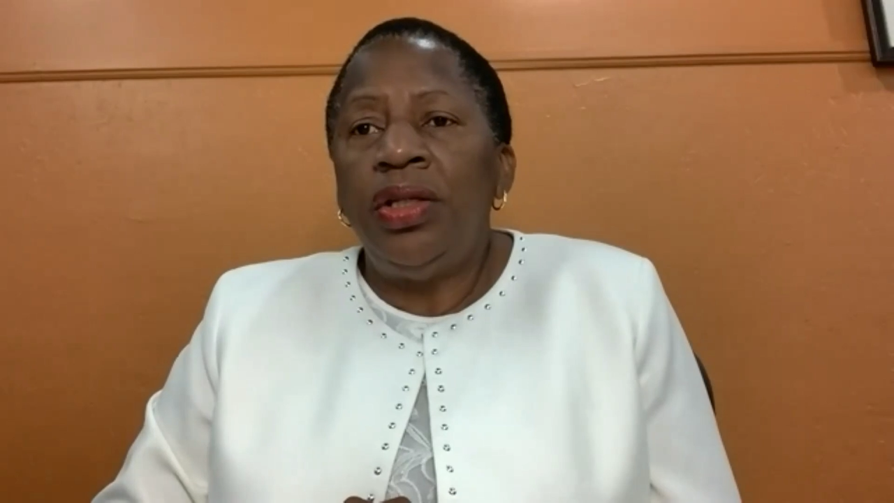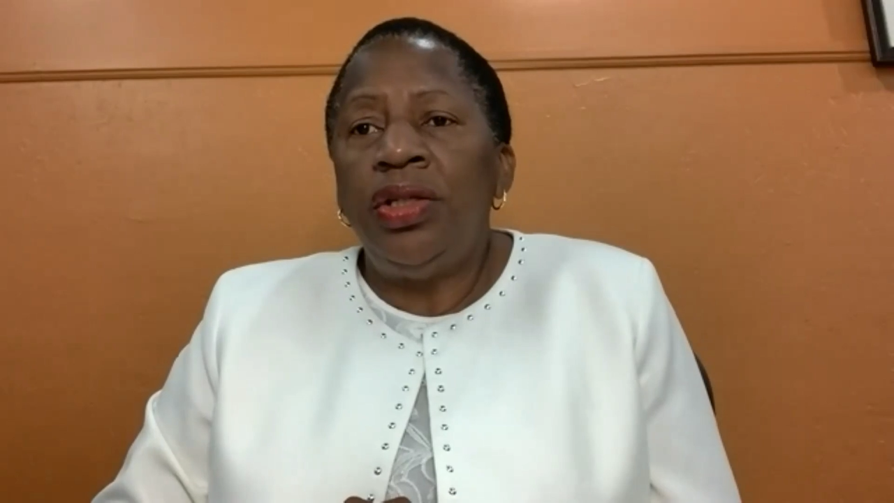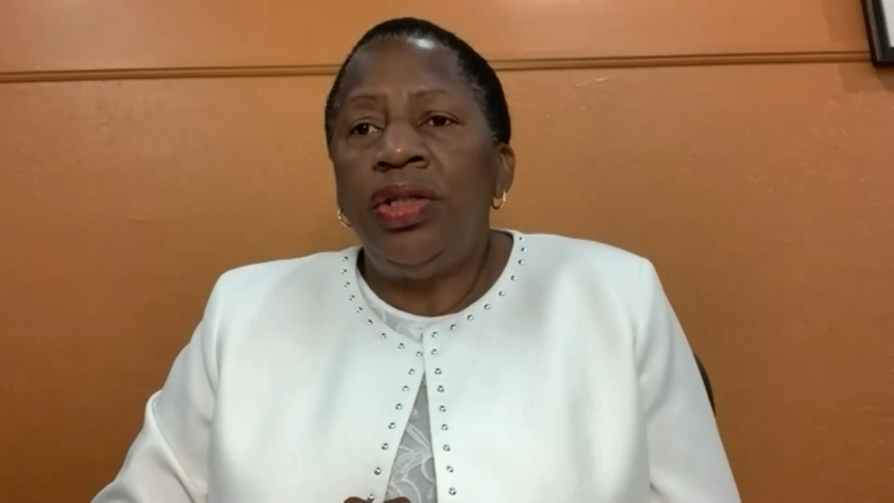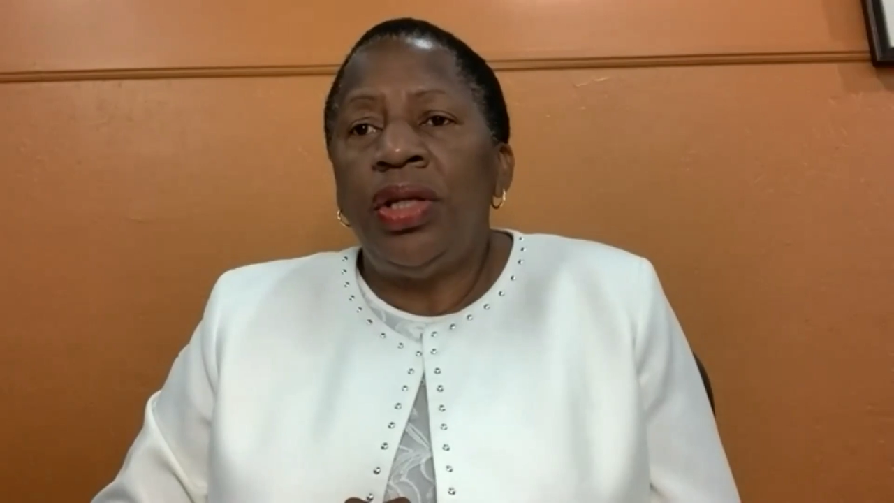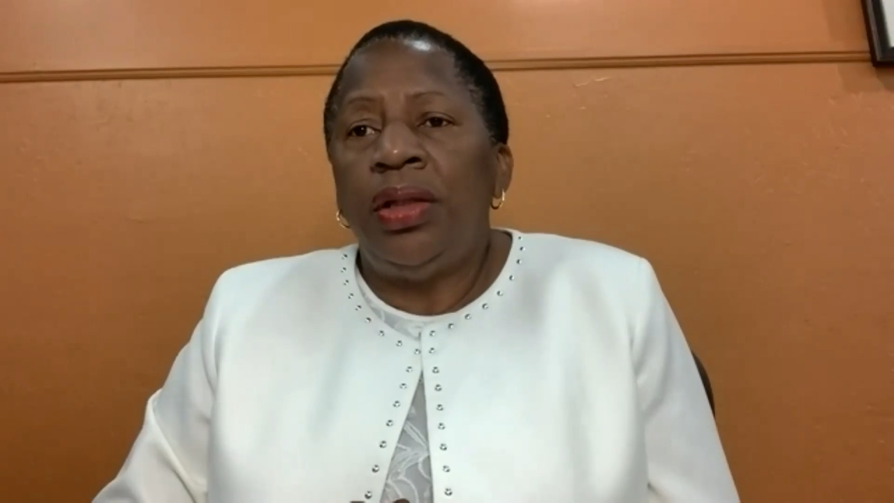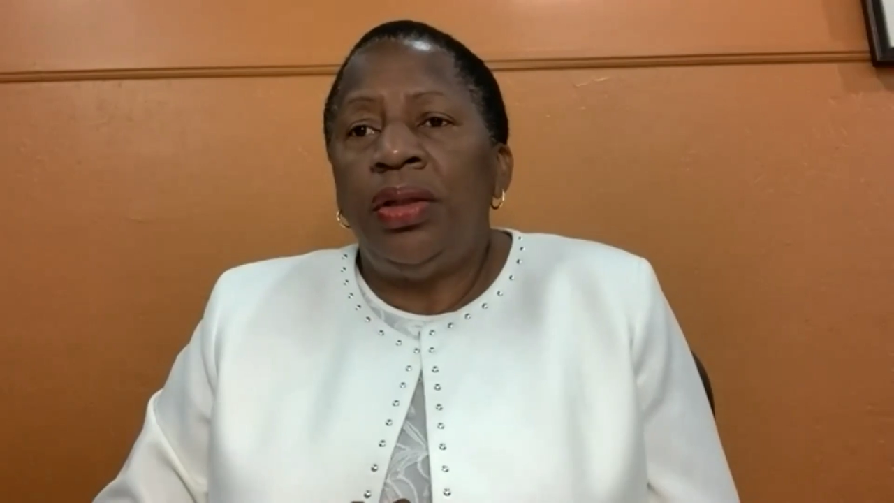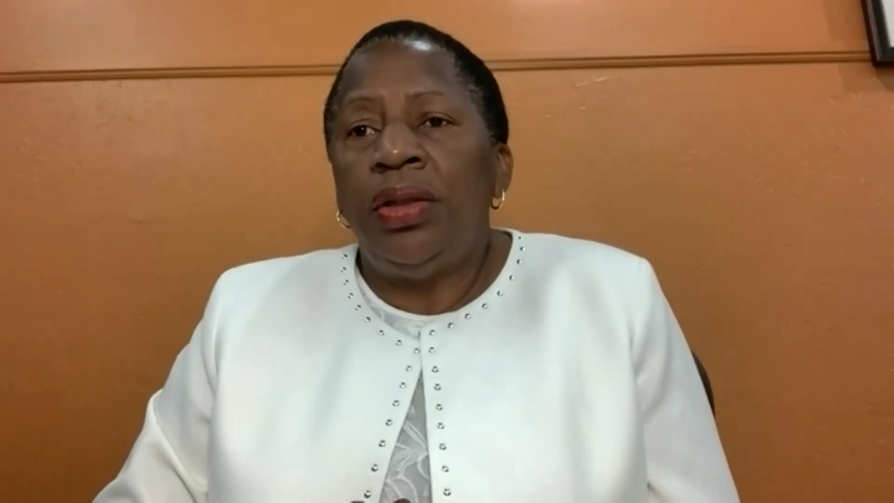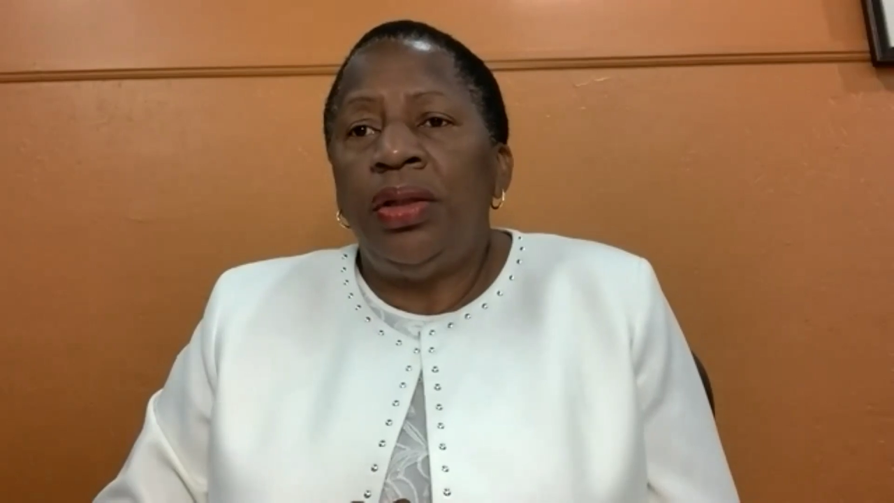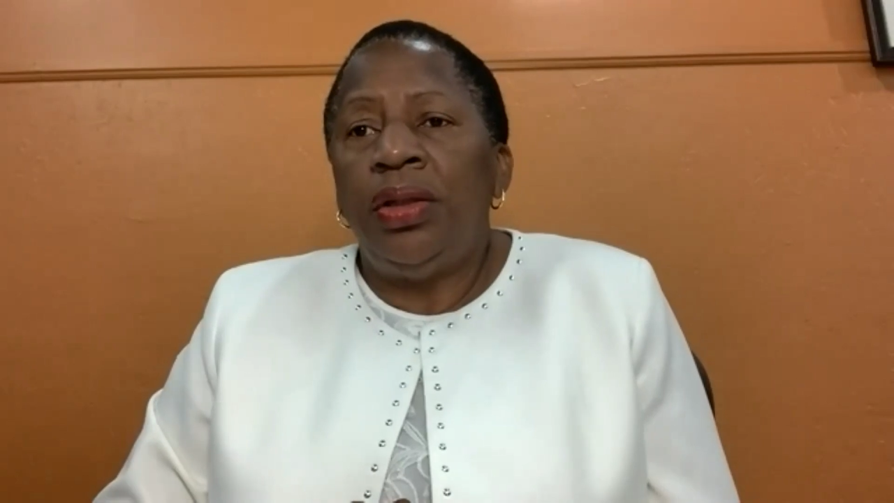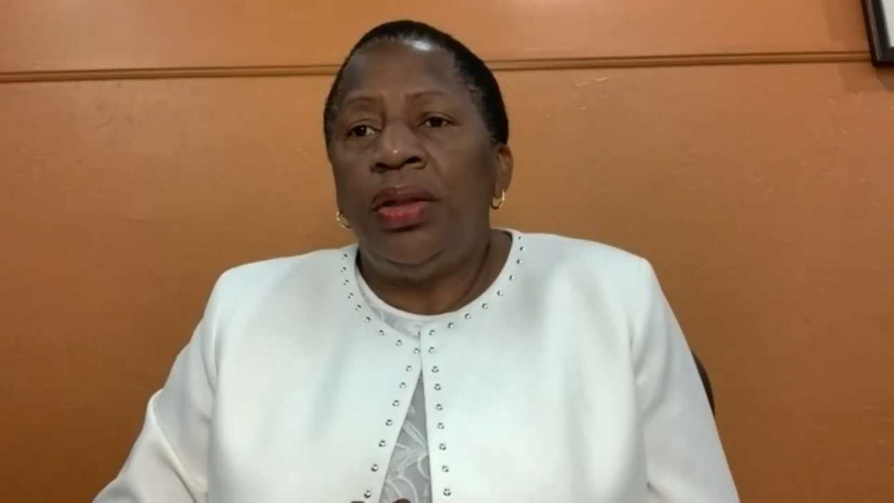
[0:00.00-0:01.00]
And you would
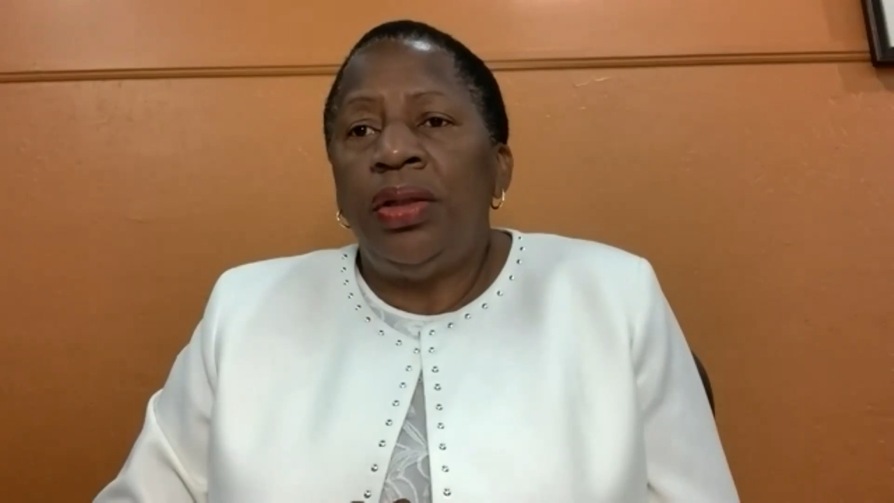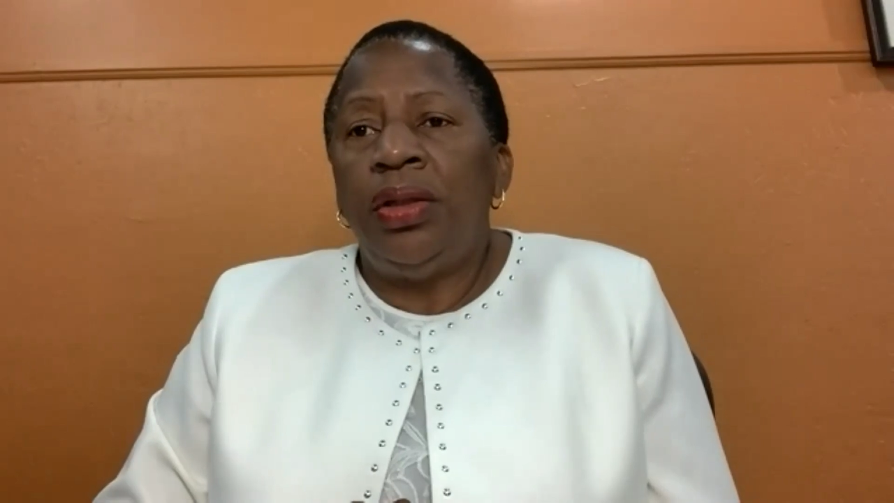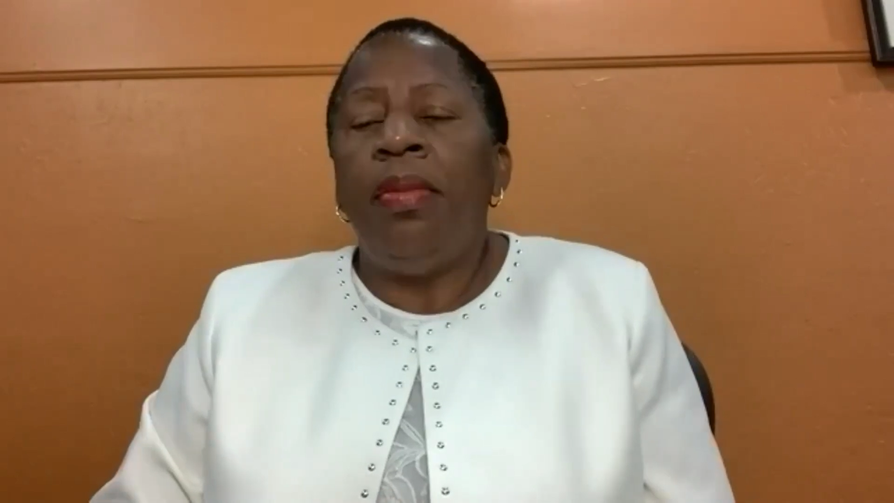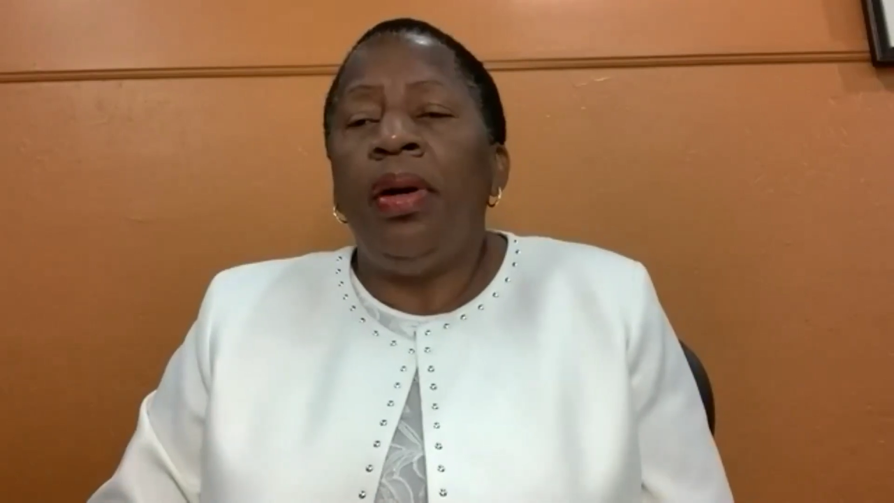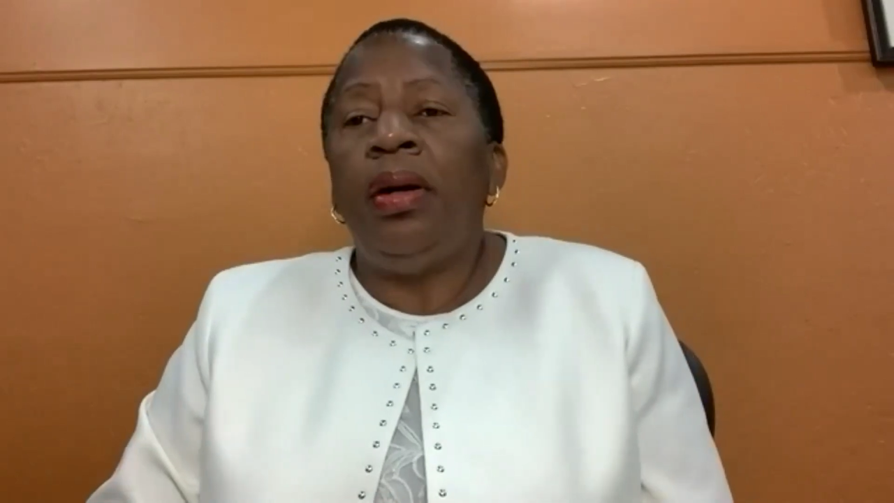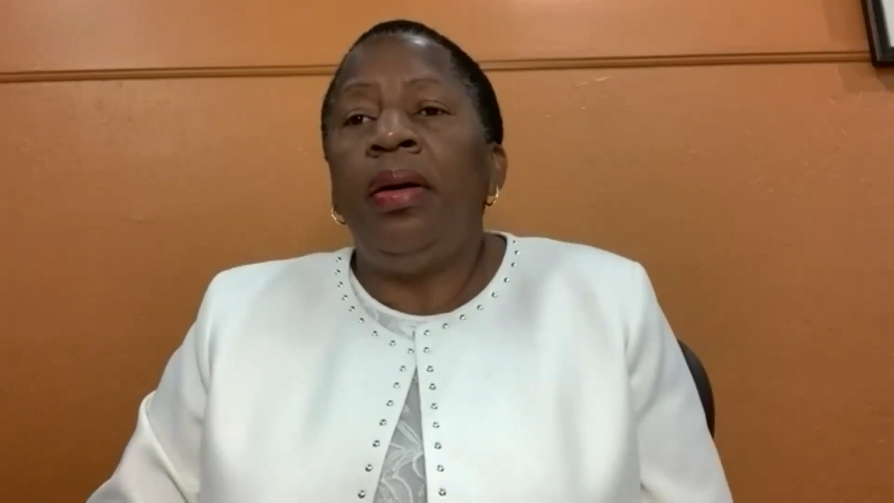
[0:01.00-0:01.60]
remember